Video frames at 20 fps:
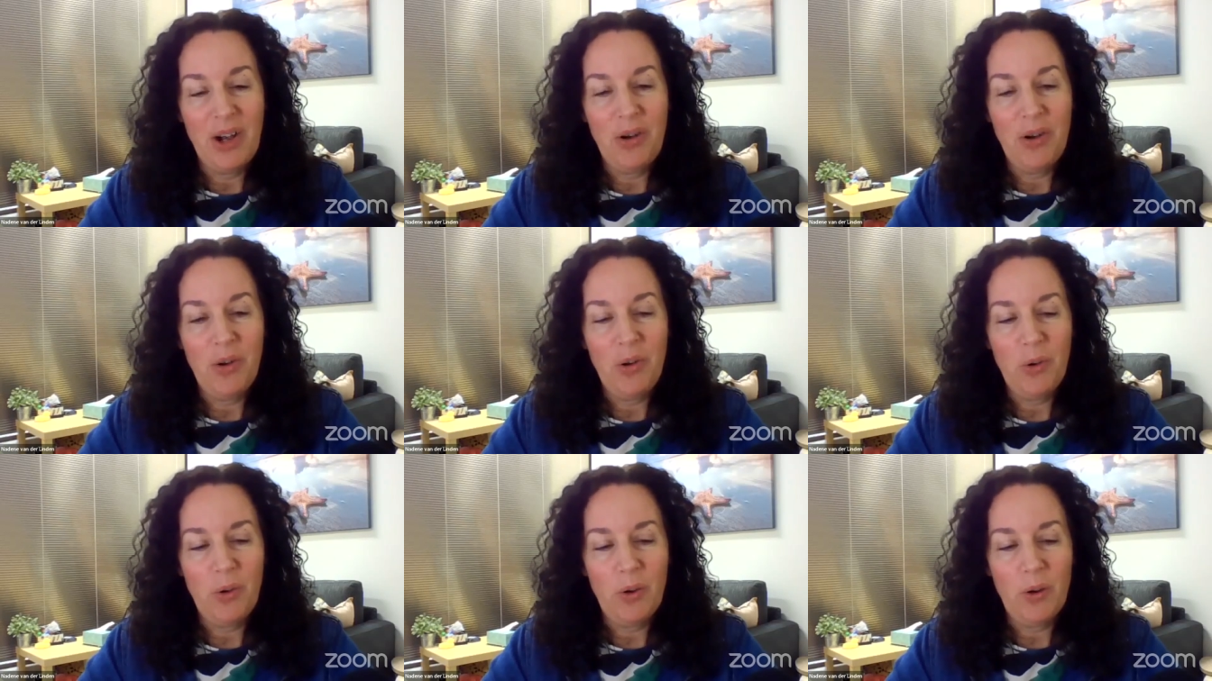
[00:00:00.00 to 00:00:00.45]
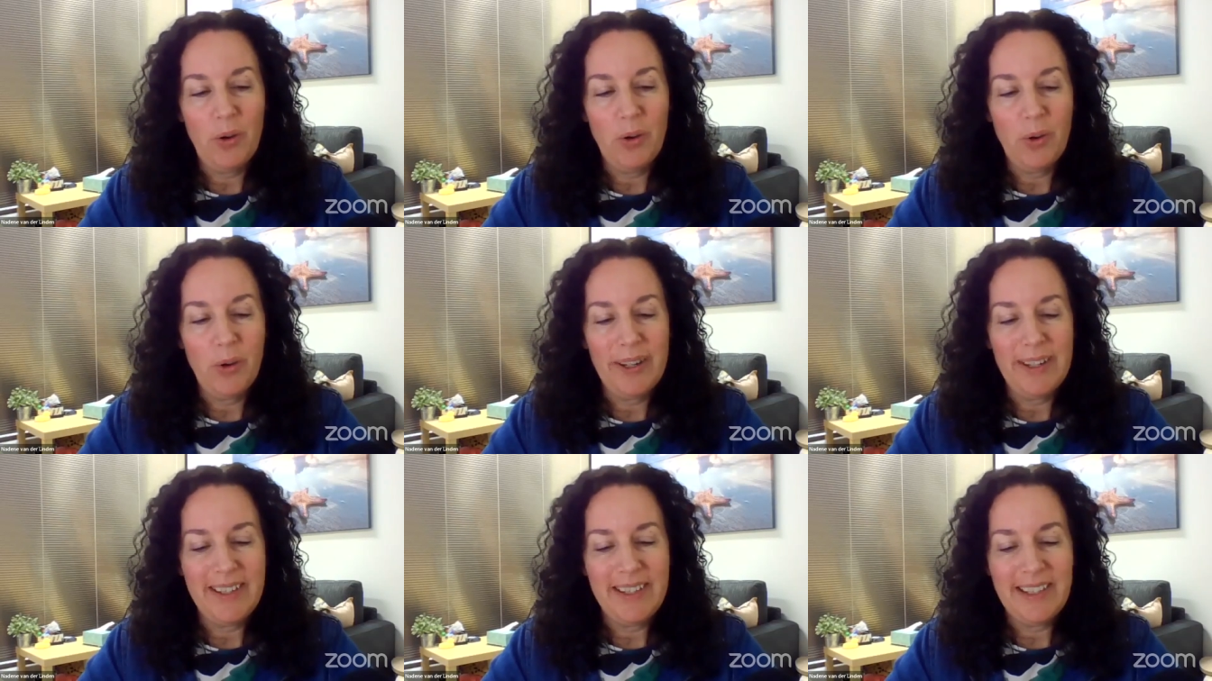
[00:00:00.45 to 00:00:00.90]
or
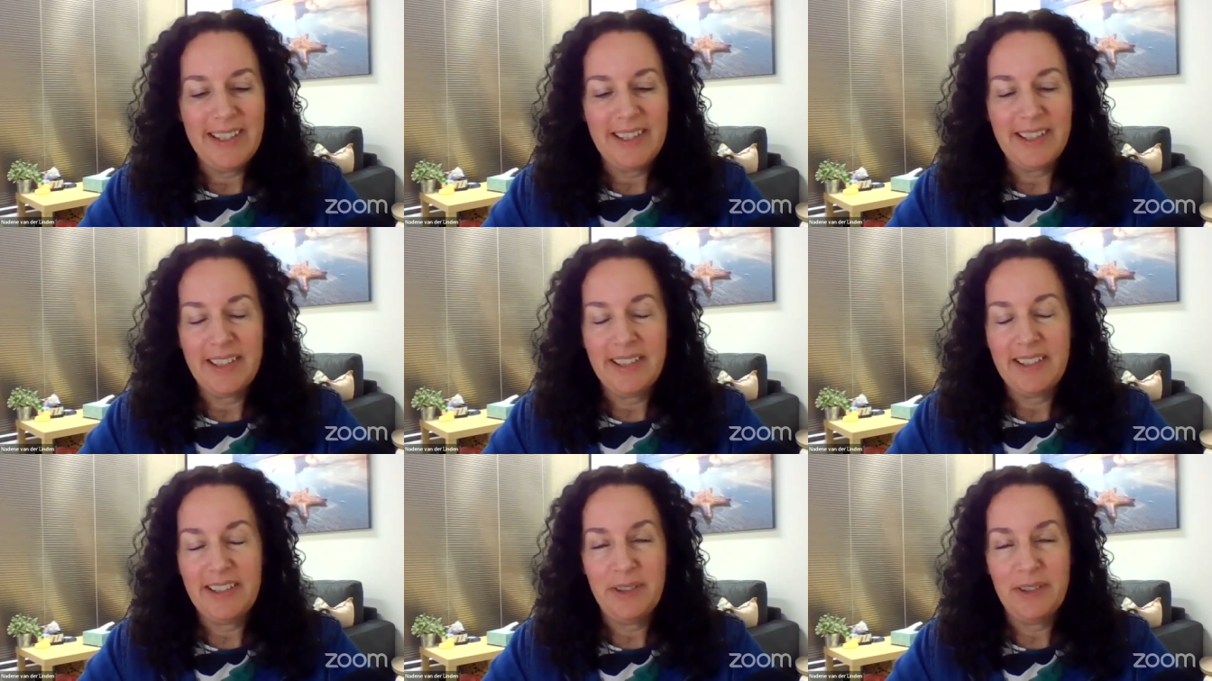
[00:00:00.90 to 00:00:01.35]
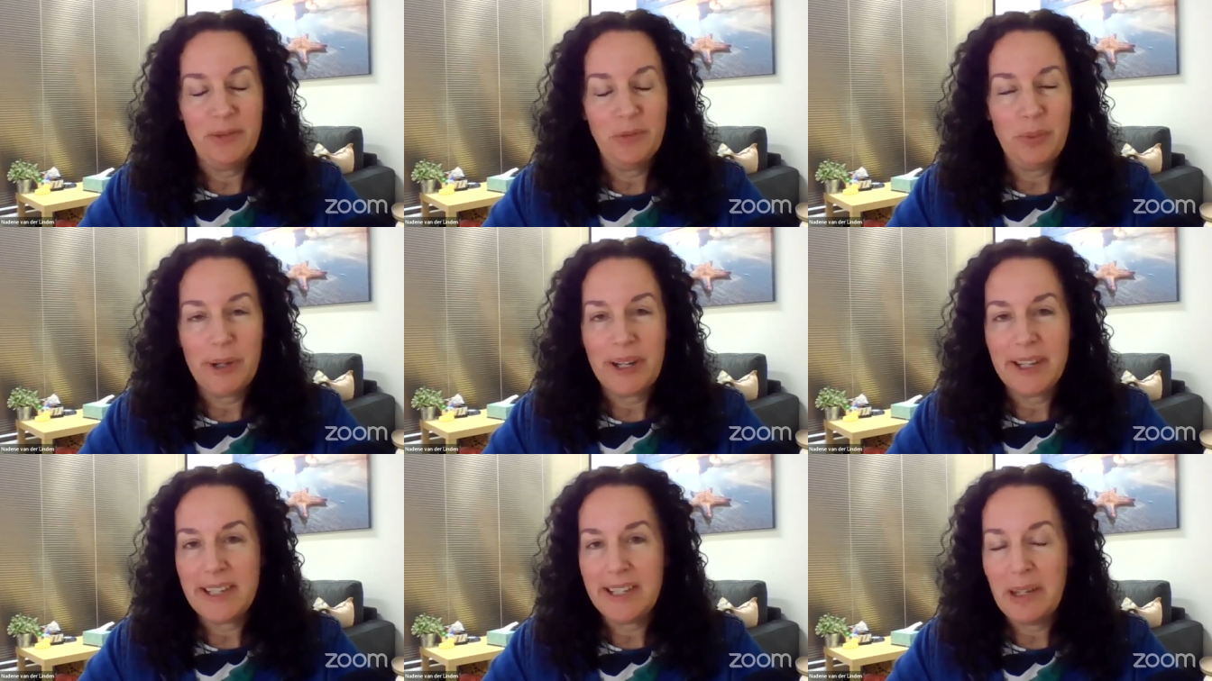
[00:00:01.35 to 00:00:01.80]
or is this still
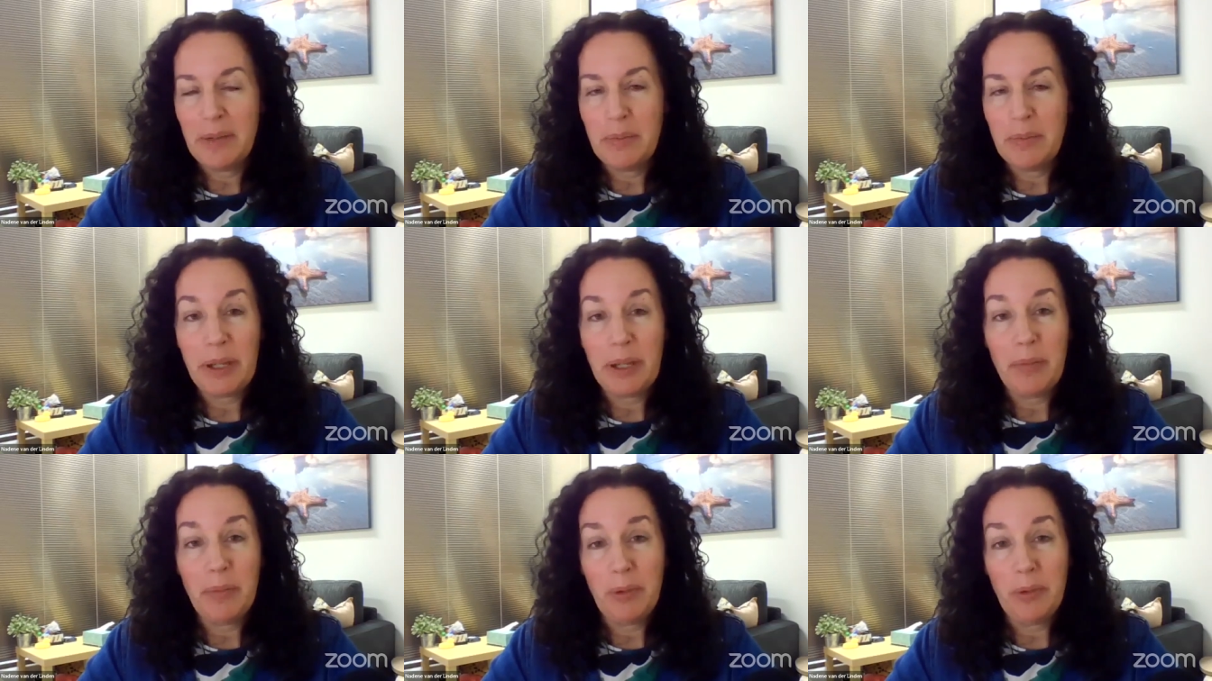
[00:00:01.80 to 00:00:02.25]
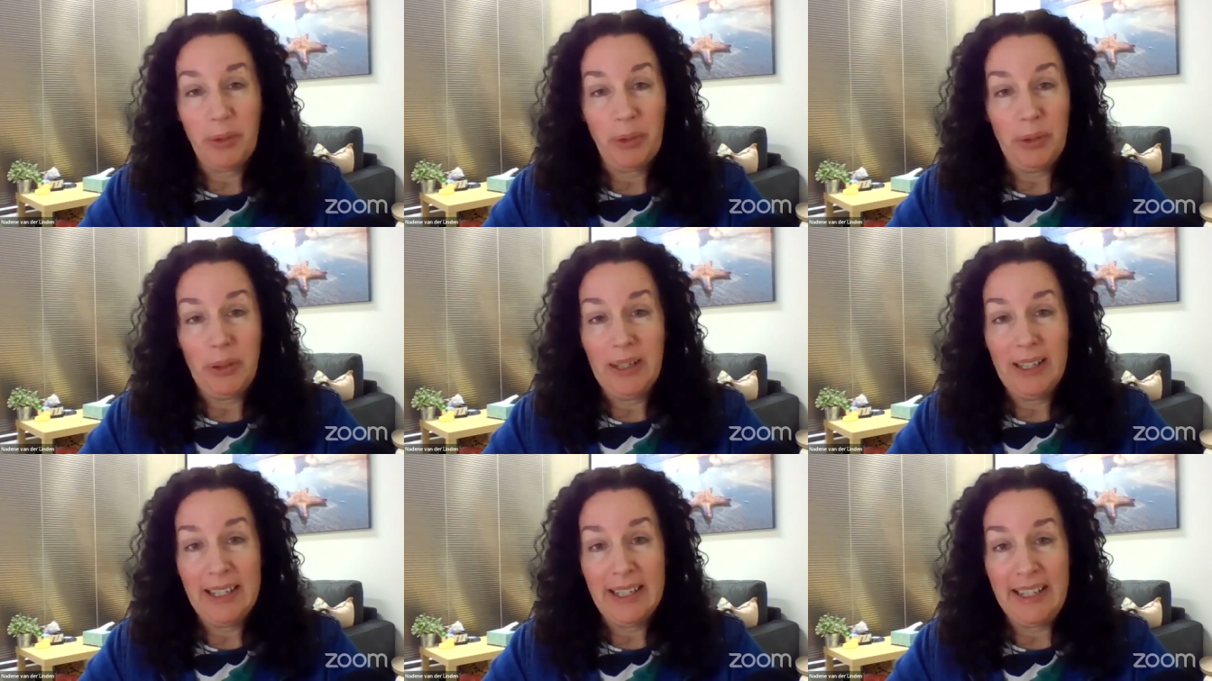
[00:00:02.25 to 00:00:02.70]
present in people
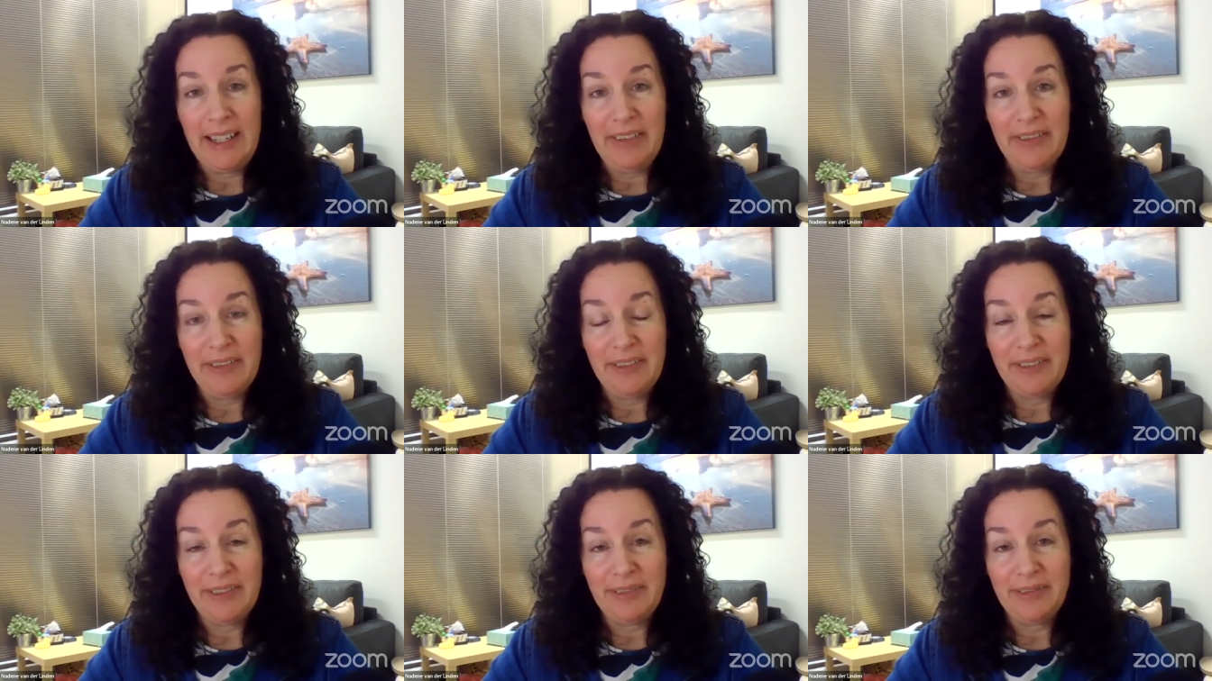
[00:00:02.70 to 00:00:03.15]
who leave